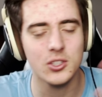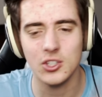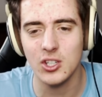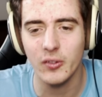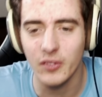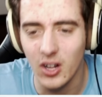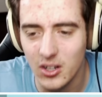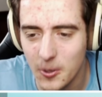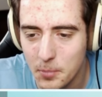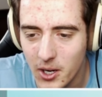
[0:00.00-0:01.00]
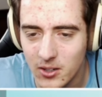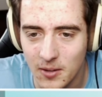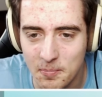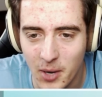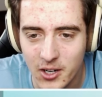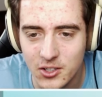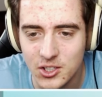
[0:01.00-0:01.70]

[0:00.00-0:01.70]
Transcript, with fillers: Did she fall in a puddle of mud or